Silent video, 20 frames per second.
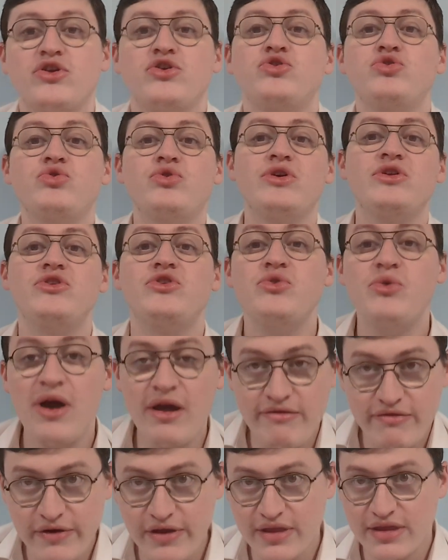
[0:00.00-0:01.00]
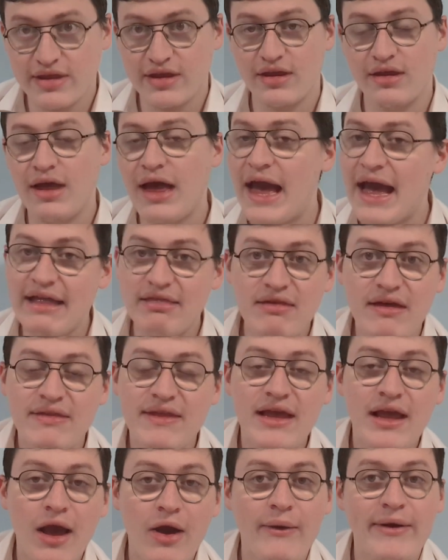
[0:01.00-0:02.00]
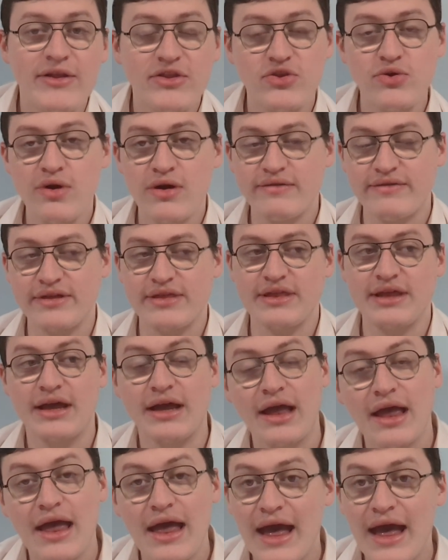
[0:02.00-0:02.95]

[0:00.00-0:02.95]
you can do everything. And then they go and do everything.